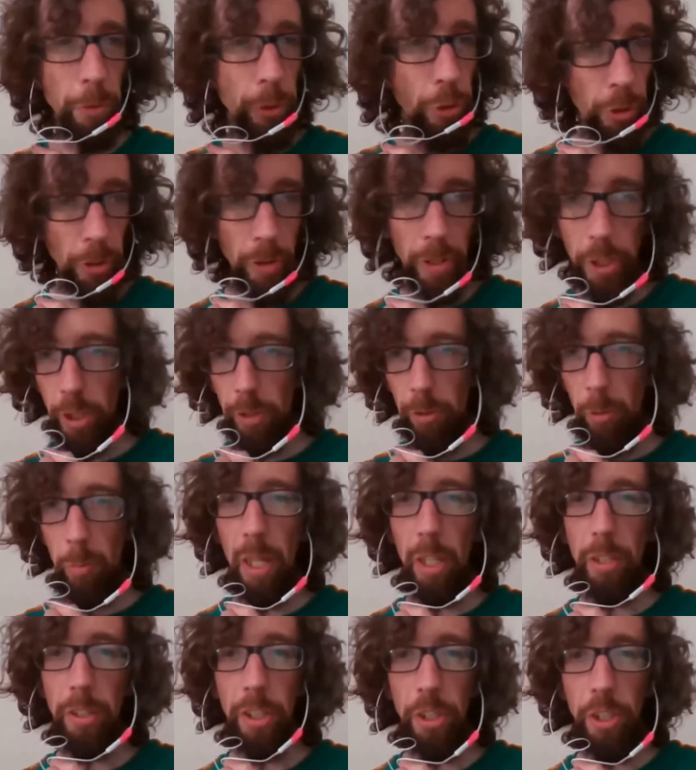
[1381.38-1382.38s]
journalists, good for
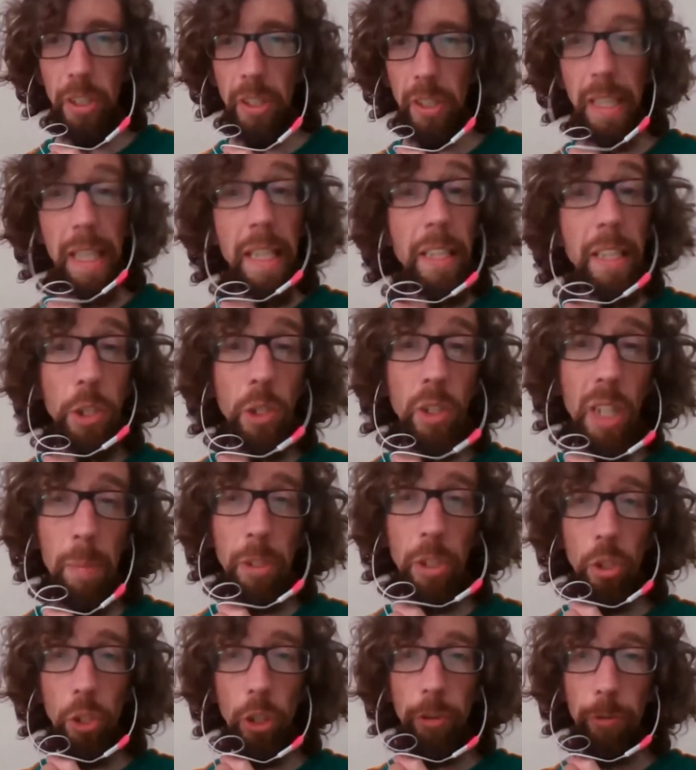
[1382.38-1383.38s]
politicians. Instagram
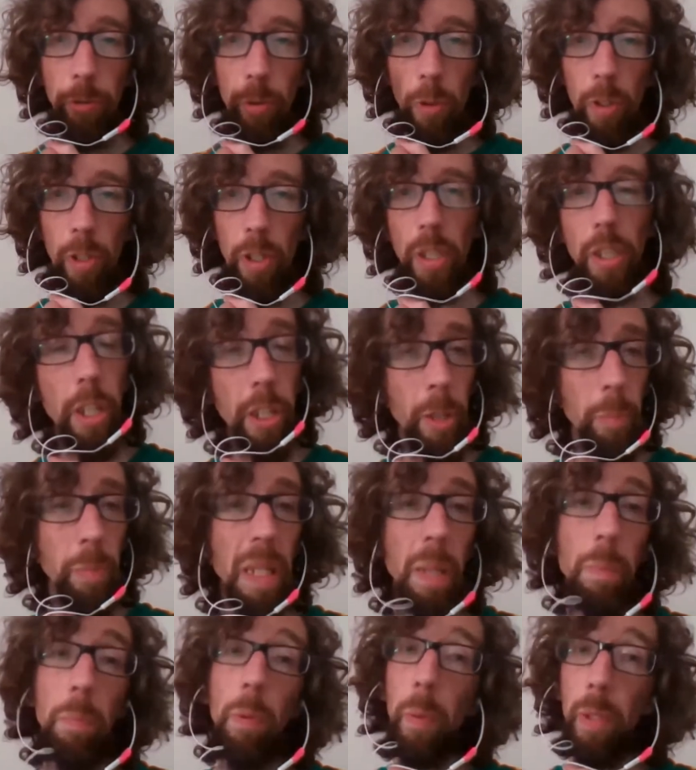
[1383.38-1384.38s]
is good for younger
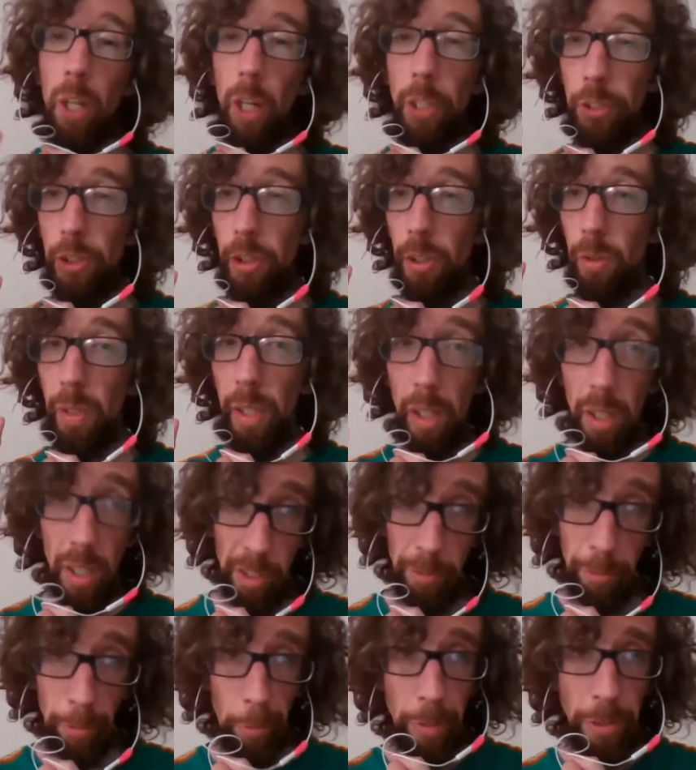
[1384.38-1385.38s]
people, but also
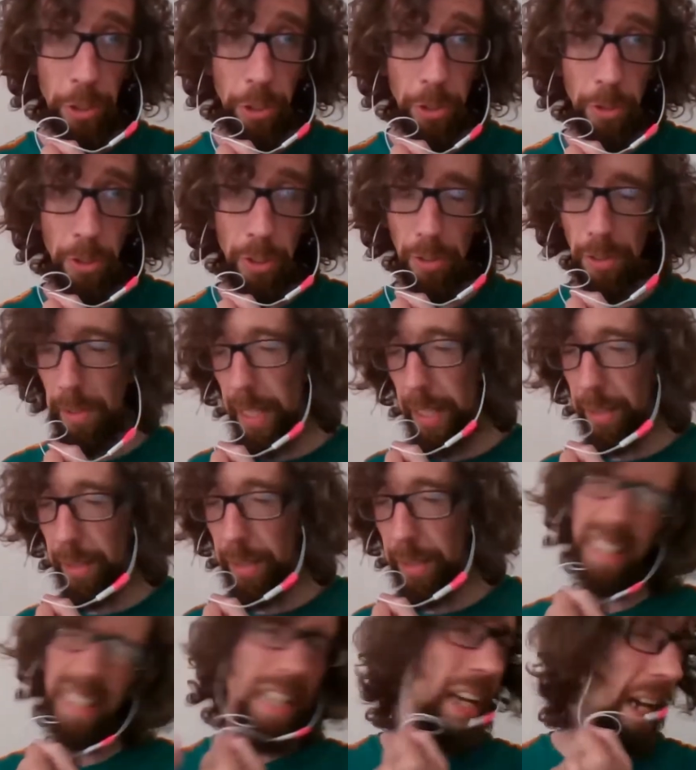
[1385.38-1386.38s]
influencers. There's a lot of
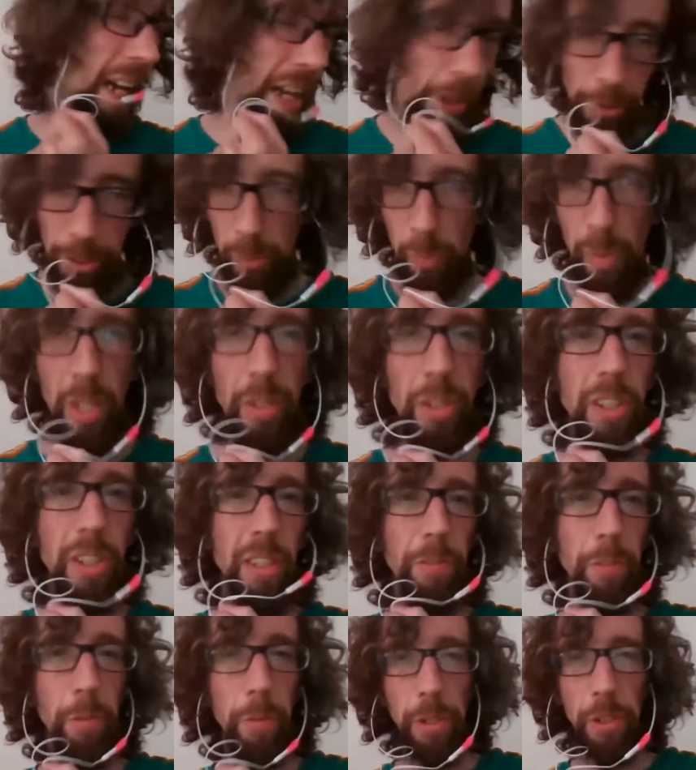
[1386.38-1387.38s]
like health and wellness
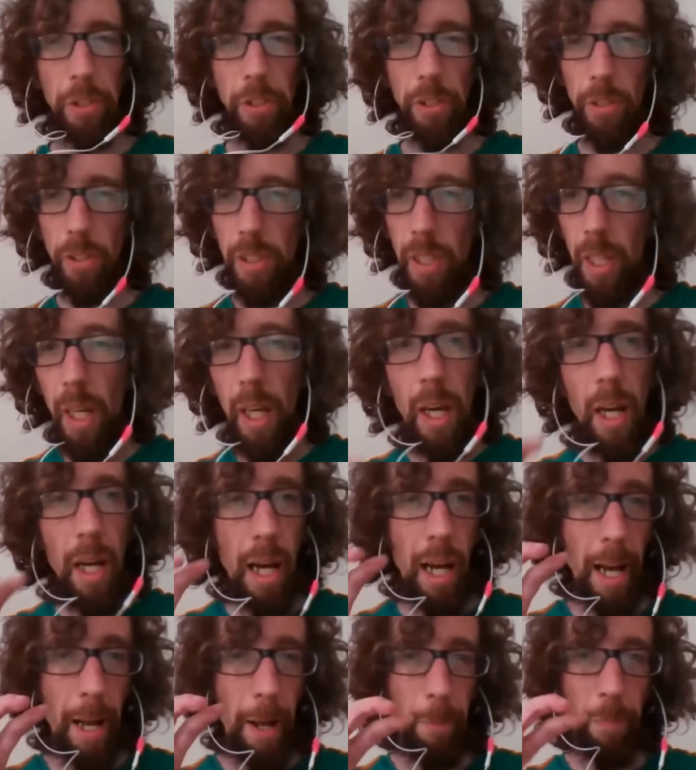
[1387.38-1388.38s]
influencers,
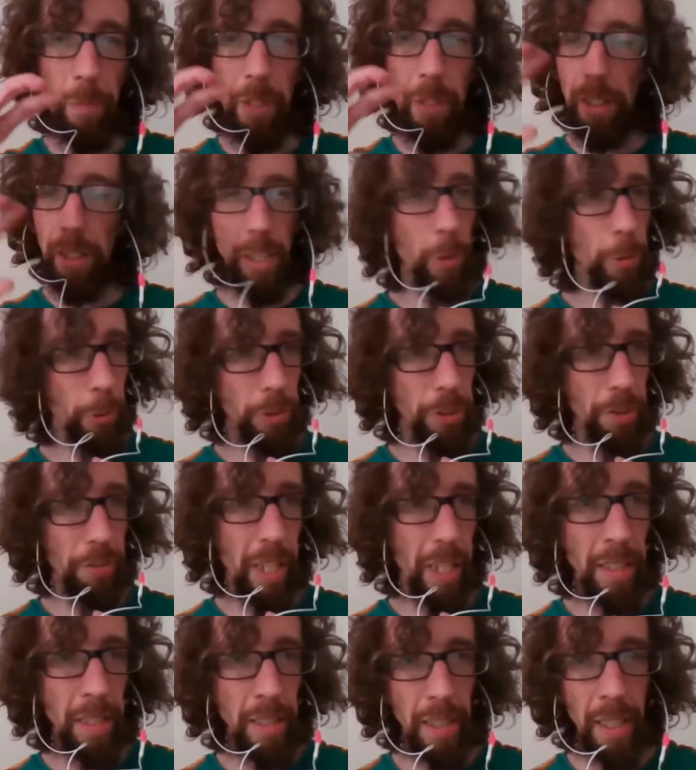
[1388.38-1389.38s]
those sorts of
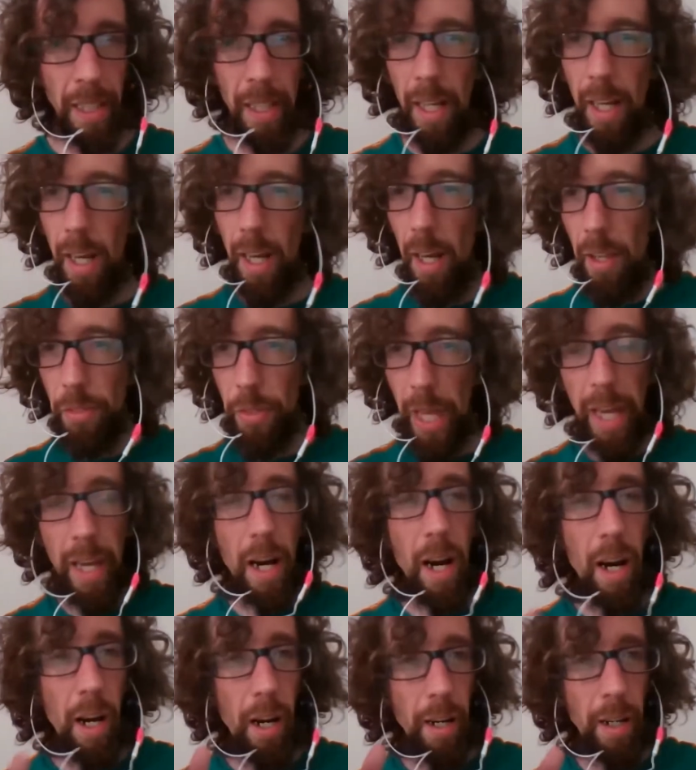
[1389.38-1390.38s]
things. They
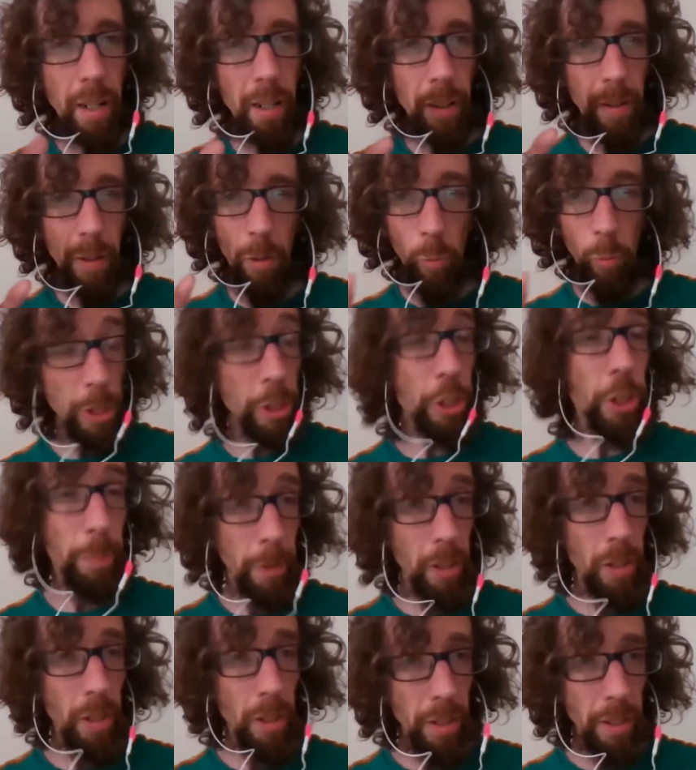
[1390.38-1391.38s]
are
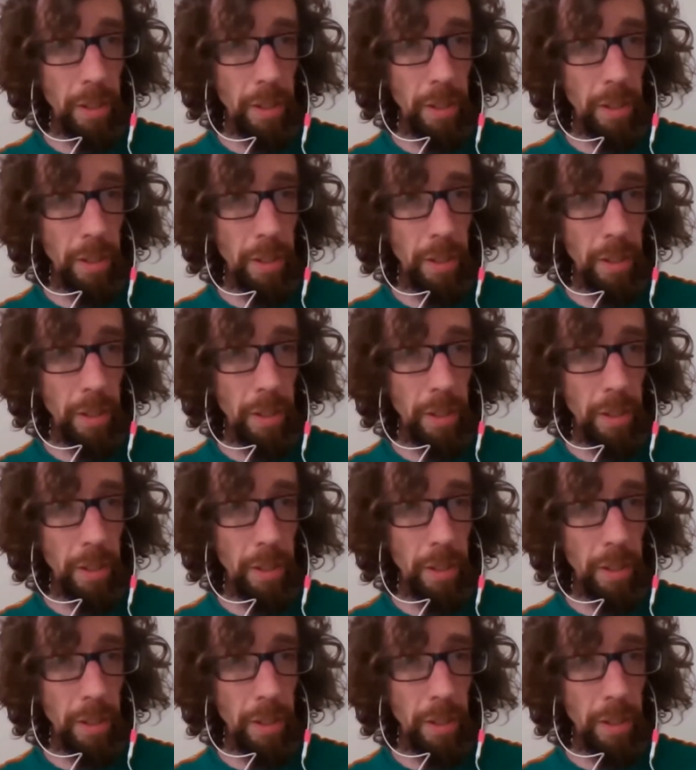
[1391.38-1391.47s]
reachable